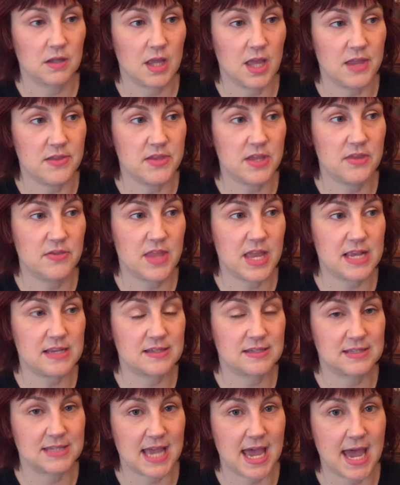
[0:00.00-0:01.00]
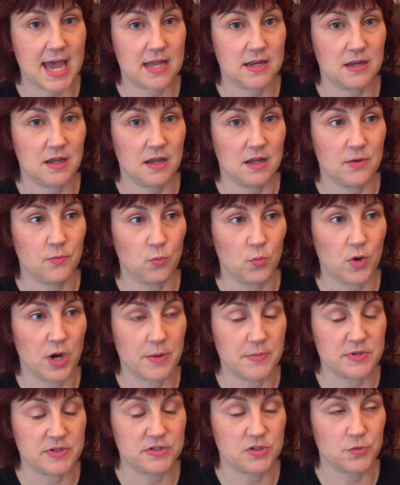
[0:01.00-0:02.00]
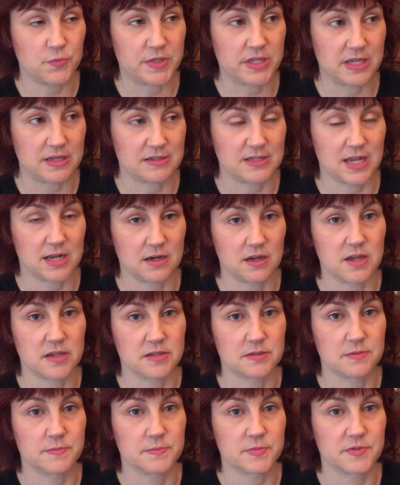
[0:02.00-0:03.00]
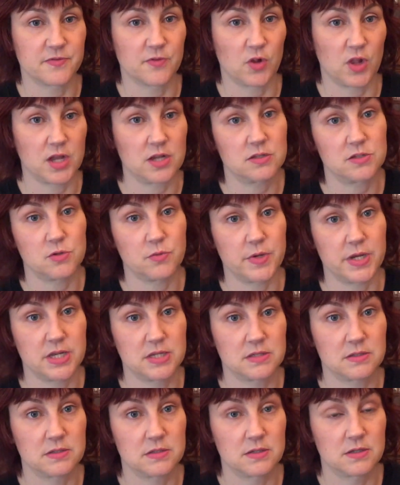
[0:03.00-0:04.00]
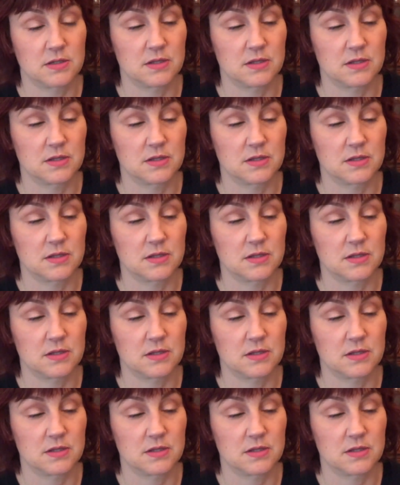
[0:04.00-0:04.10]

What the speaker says: And then they sat, what I'm assuming they sat in customs for like 2 weeks.